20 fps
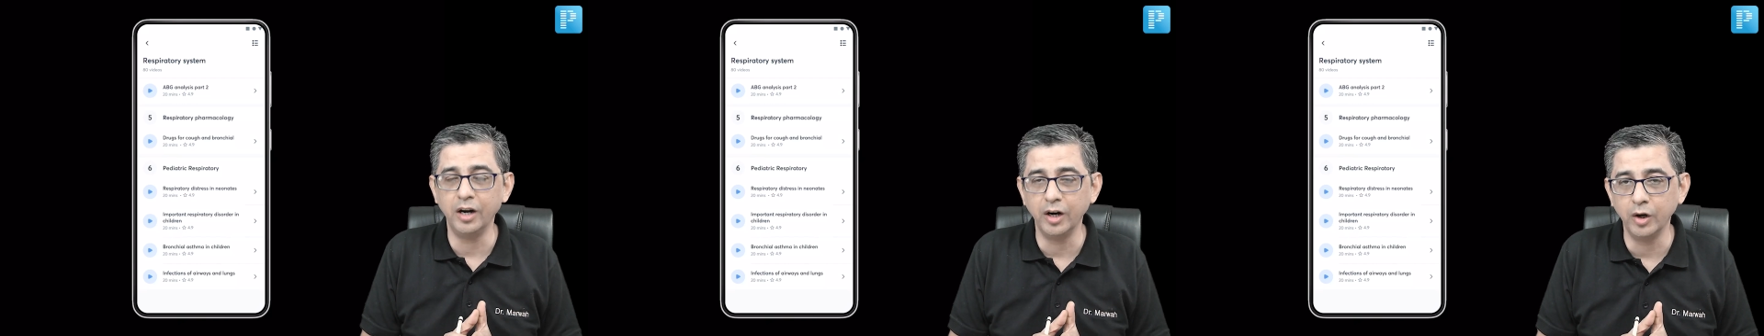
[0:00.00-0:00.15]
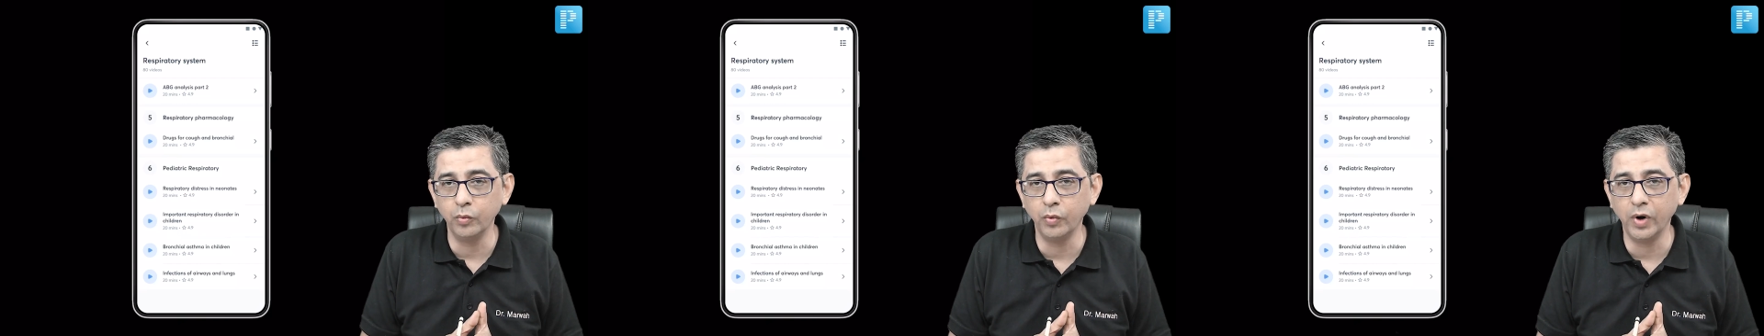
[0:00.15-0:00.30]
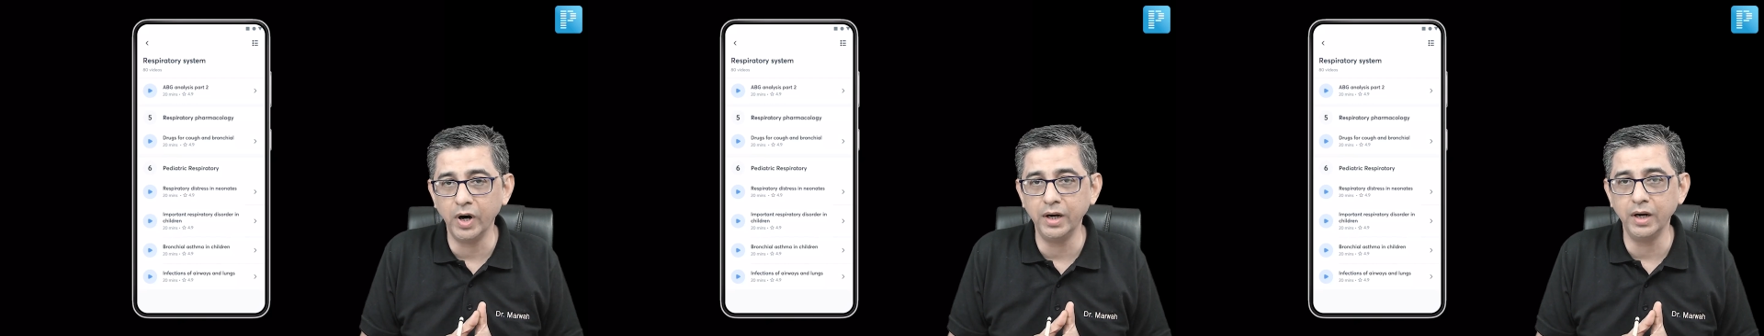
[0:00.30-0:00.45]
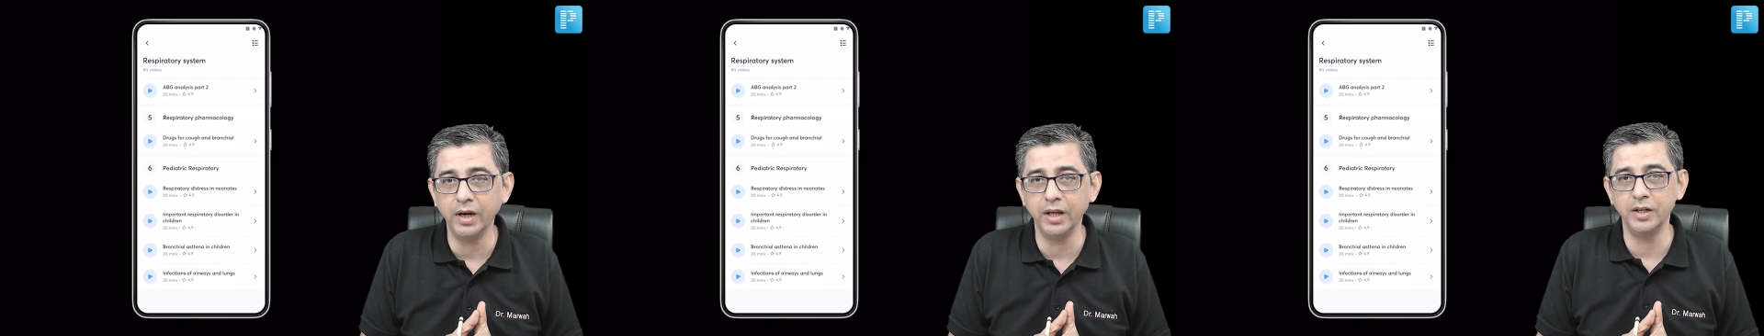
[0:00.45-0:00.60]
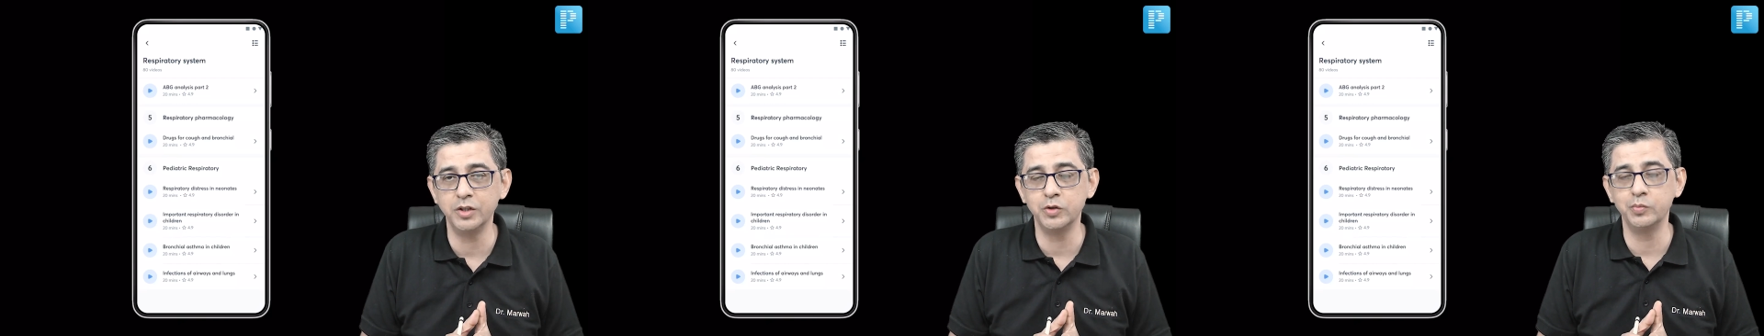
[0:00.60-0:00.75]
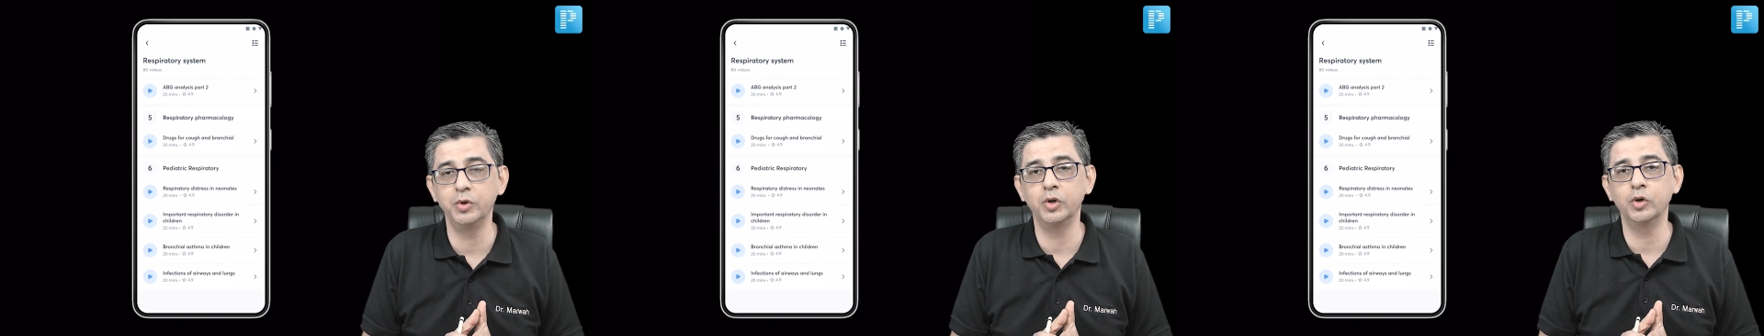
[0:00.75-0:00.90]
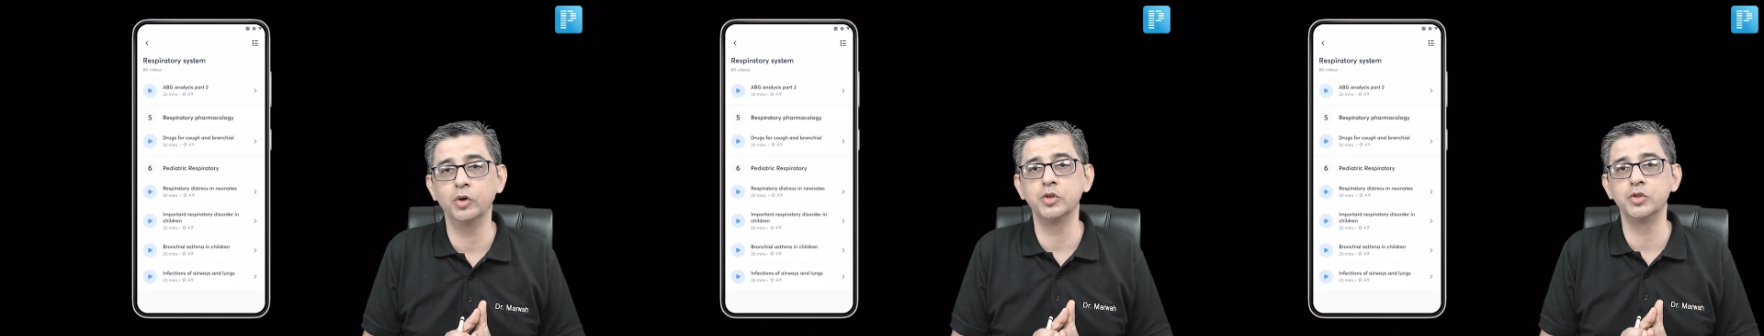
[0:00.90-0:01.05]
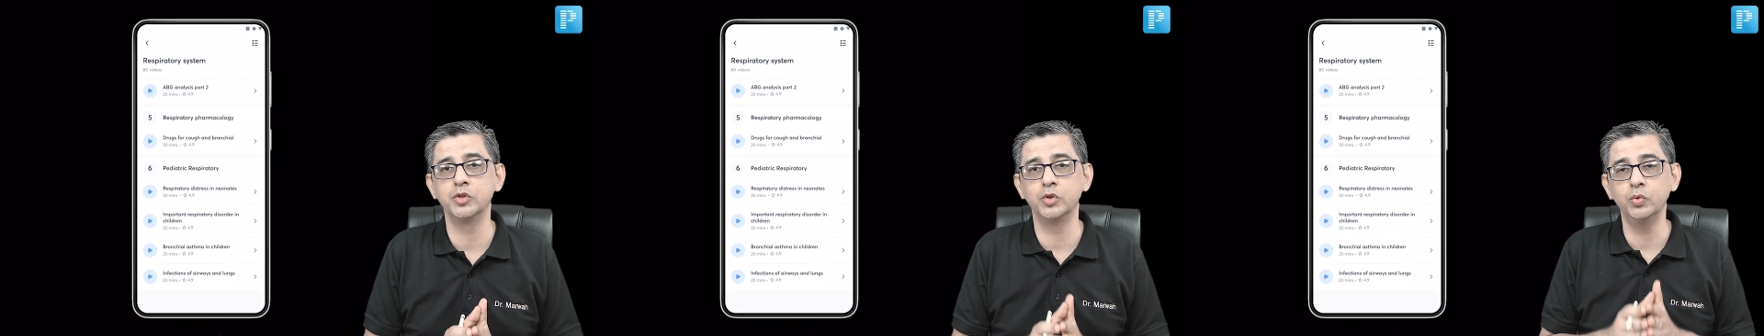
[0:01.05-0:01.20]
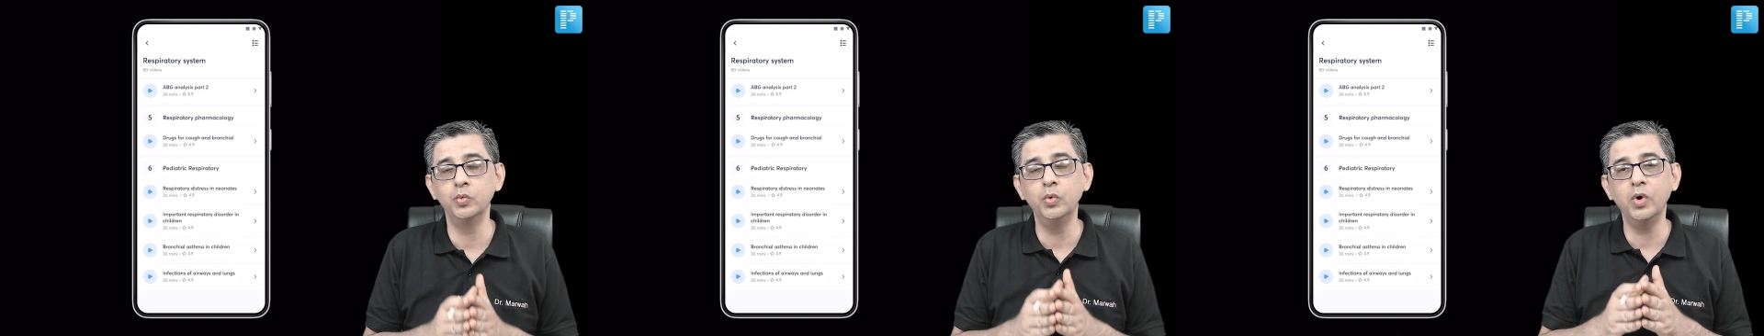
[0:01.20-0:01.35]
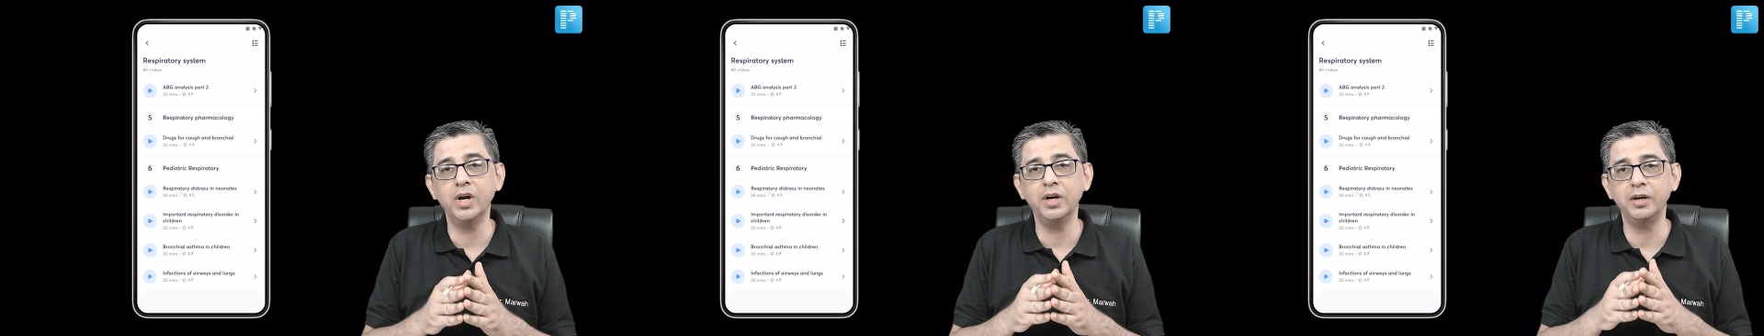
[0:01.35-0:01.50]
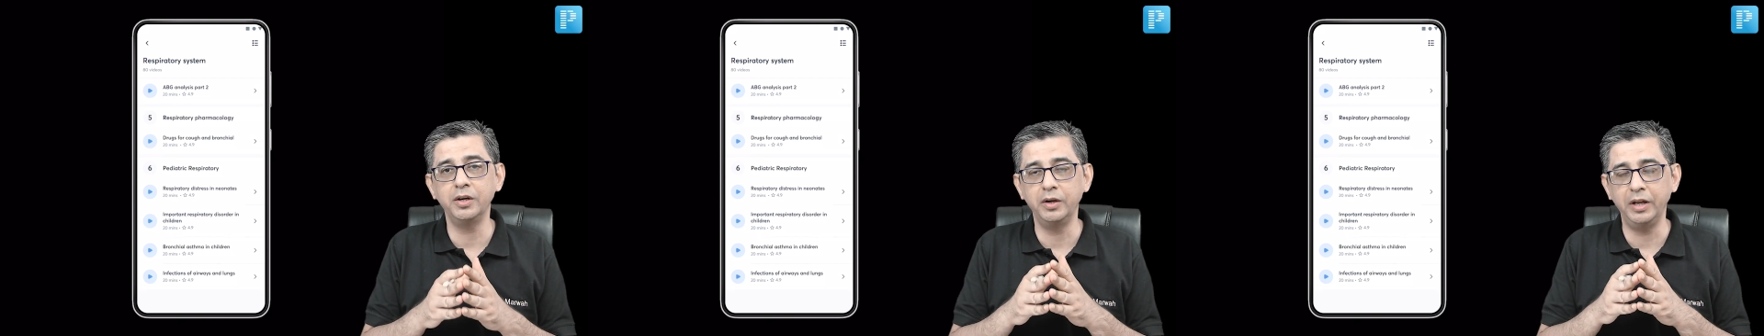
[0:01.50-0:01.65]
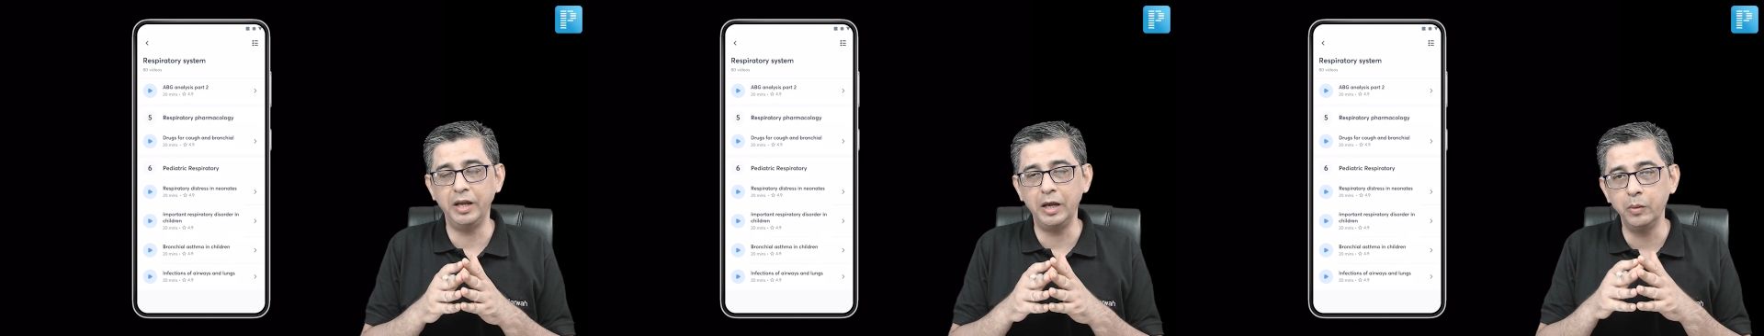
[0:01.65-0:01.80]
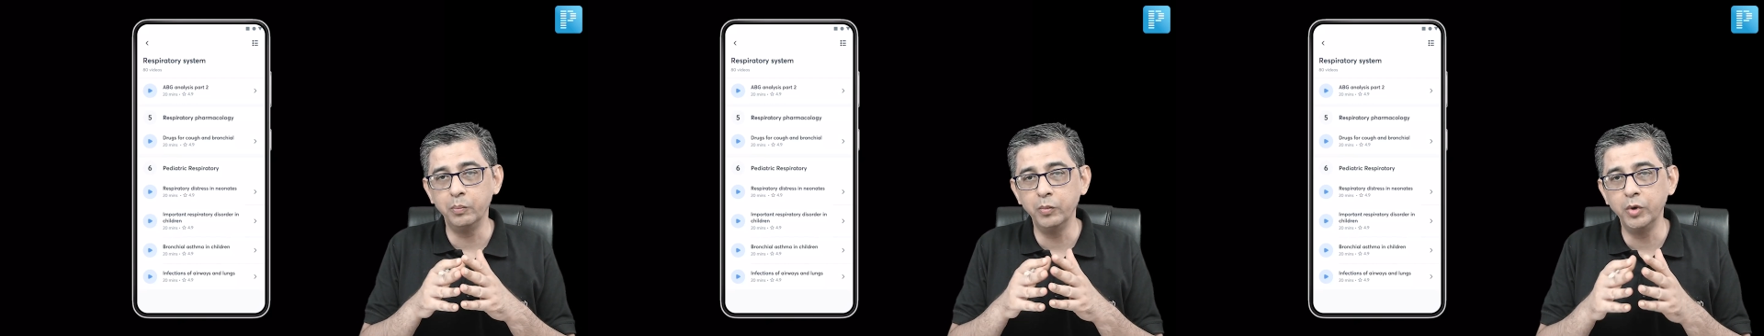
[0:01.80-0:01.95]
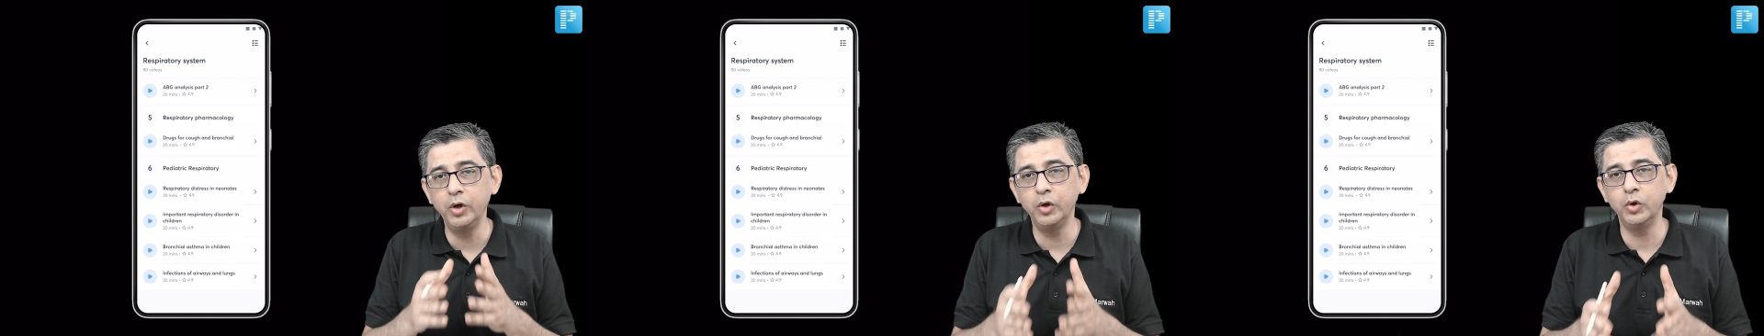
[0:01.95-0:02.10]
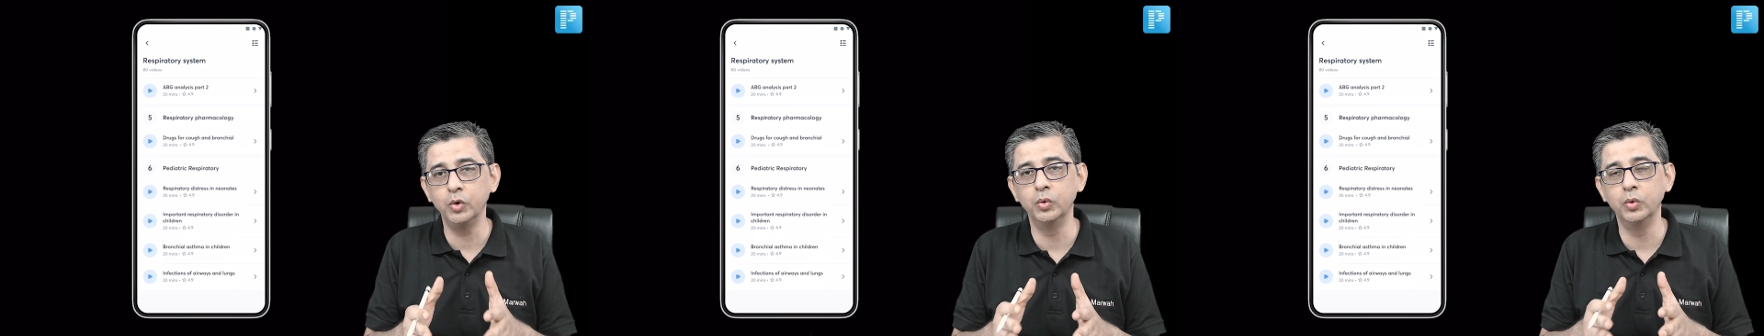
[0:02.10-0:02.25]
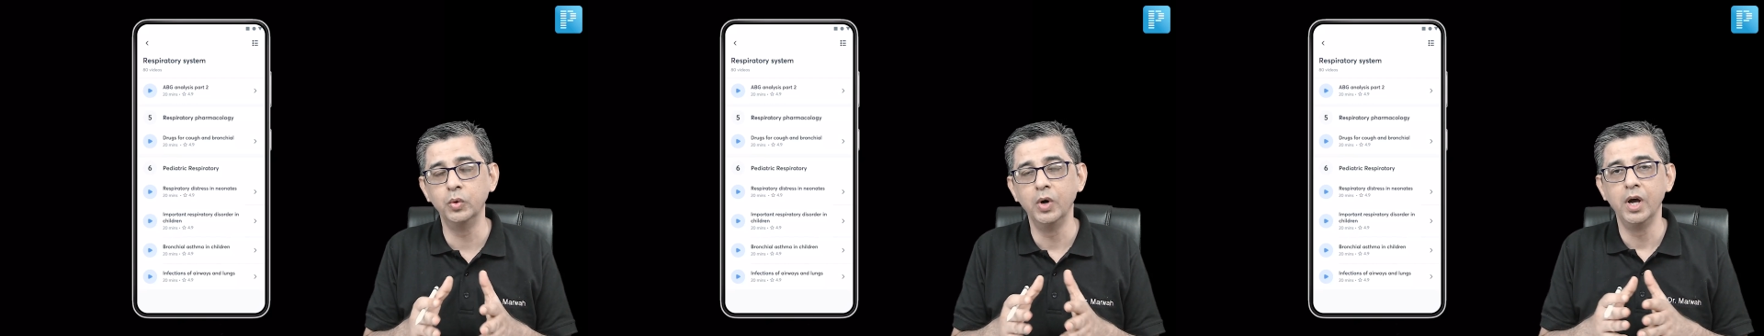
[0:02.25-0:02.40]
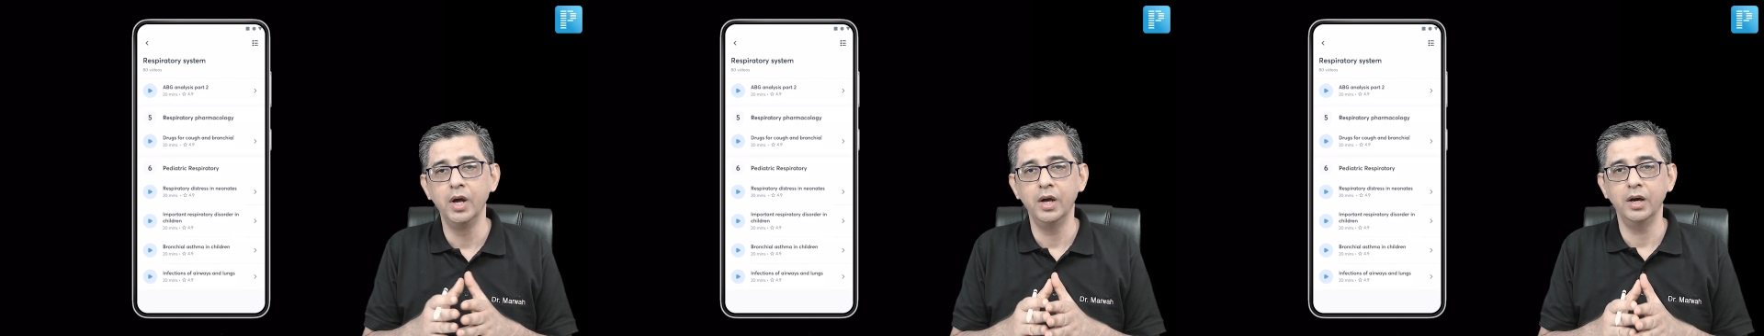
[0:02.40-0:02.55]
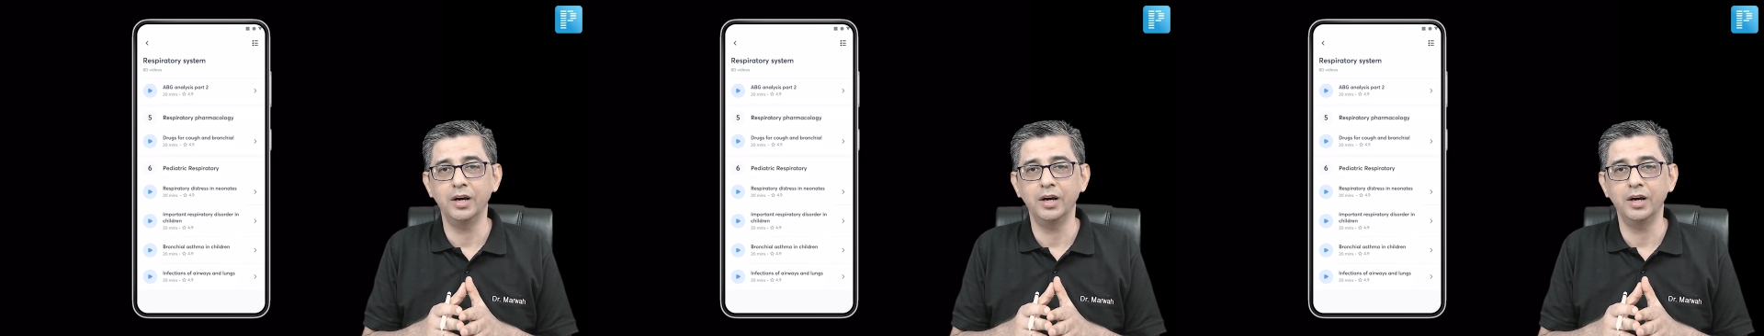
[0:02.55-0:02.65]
advantage because you are able to